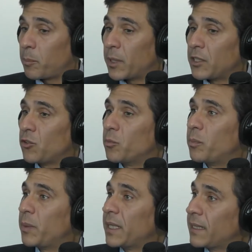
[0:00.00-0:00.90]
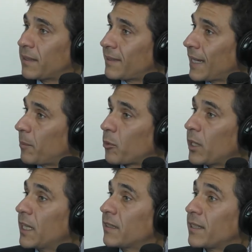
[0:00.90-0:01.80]
but you've been
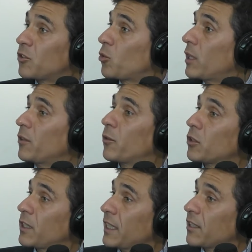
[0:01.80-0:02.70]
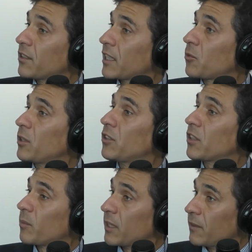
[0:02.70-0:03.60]
separated since 2014 because that's when you
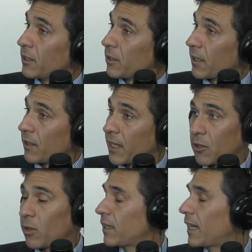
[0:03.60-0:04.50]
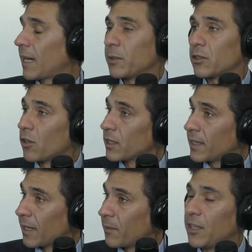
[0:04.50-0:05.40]
stopped living together. And that, yeah. that happens all the time.